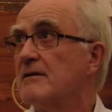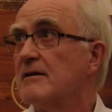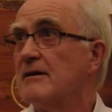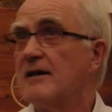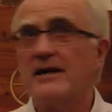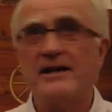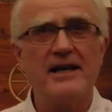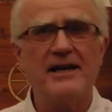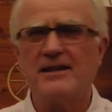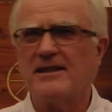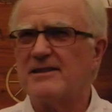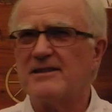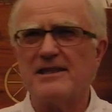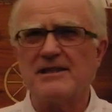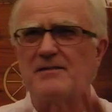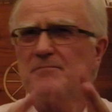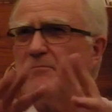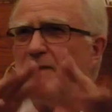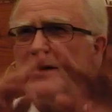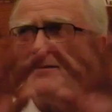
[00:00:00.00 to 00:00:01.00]
Again, it
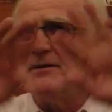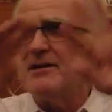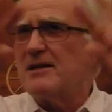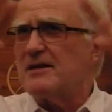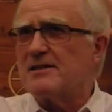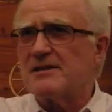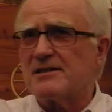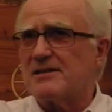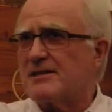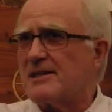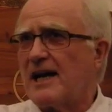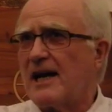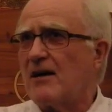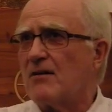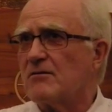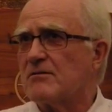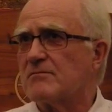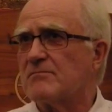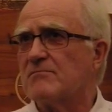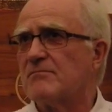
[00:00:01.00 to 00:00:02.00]
doesn't
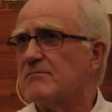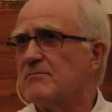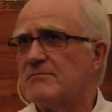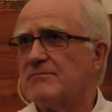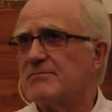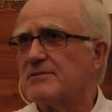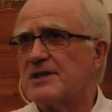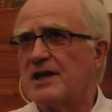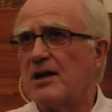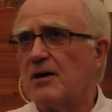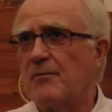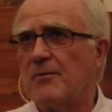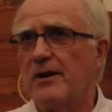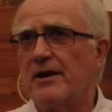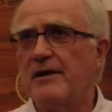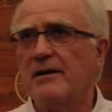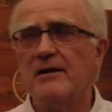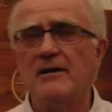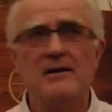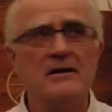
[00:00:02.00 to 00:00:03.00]
sound
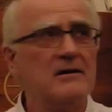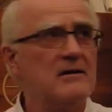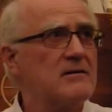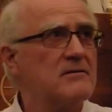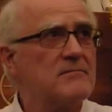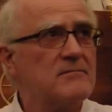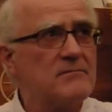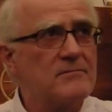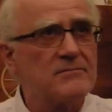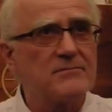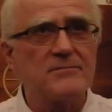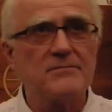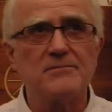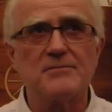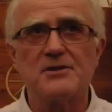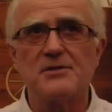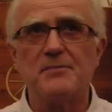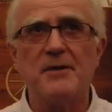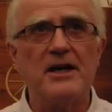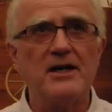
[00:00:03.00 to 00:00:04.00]
terribly
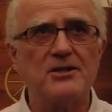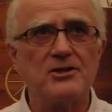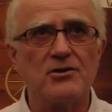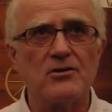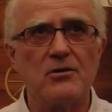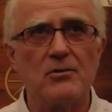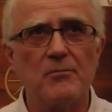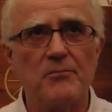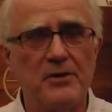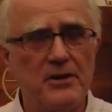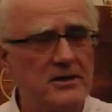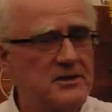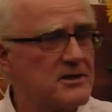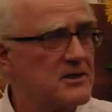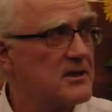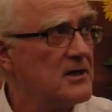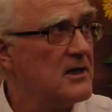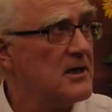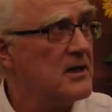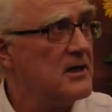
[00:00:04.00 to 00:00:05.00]
special,
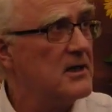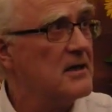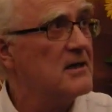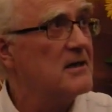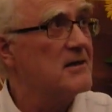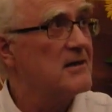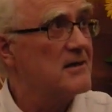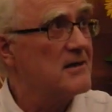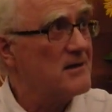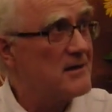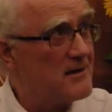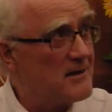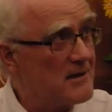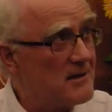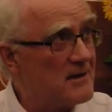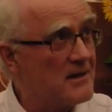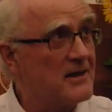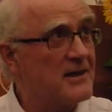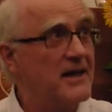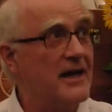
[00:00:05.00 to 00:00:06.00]
but
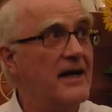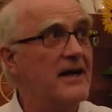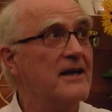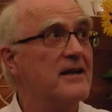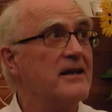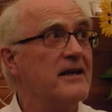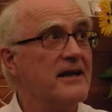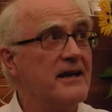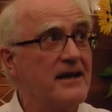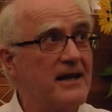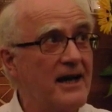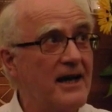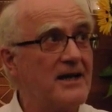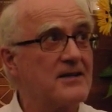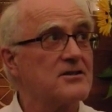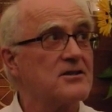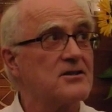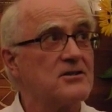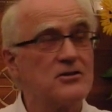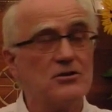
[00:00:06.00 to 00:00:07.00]
again, it had
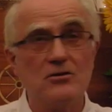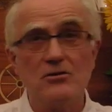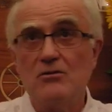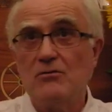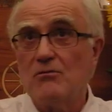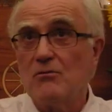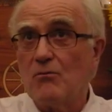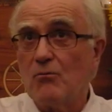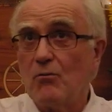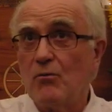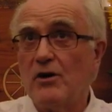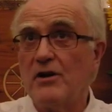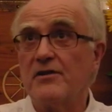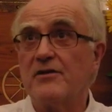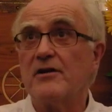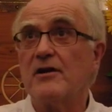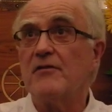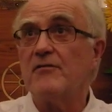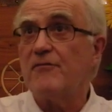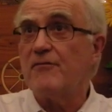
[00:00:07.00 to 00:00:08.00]
to do with
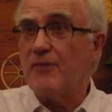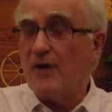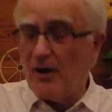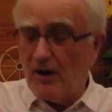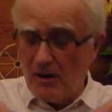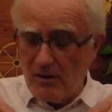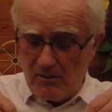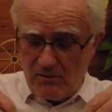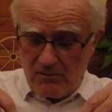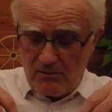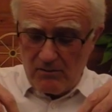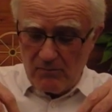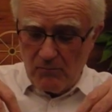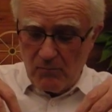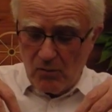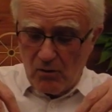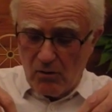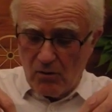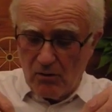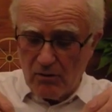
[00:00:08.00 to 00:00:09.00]
a far
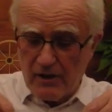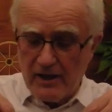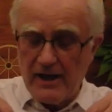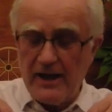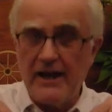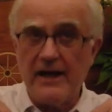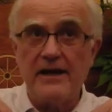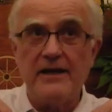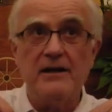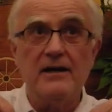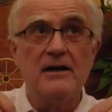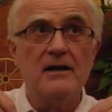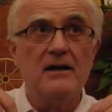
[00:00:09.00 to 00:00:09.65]
more a